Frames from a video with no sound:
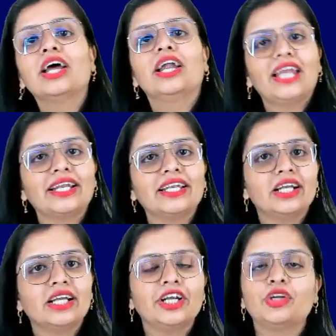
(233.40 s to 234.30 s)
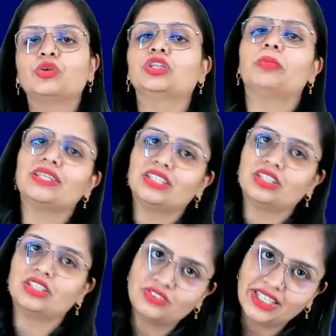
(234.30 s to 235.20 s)
Technically, due to the presence
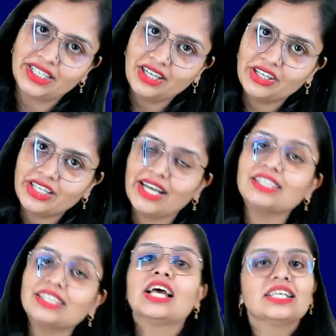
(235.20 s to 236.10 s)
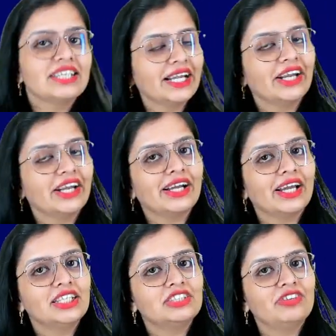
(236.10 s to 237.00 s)
of secondary currents. Secondary
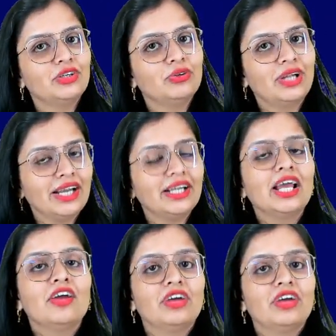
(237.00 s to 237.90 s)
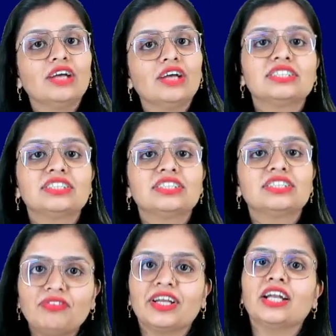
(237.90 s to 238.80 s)
currents when you get, when you have
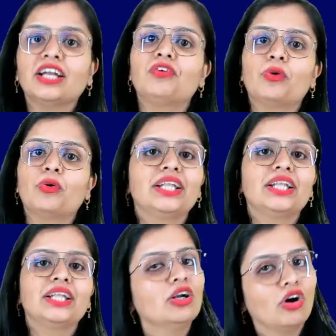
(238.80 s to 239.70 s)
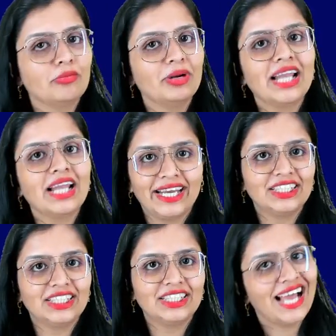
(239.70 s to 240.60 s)
significant flow in that normal
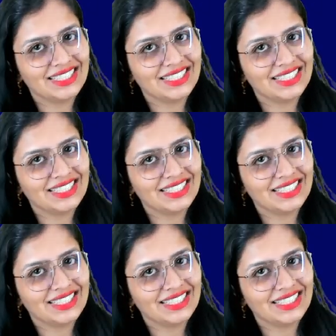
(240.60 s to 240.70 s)
direction as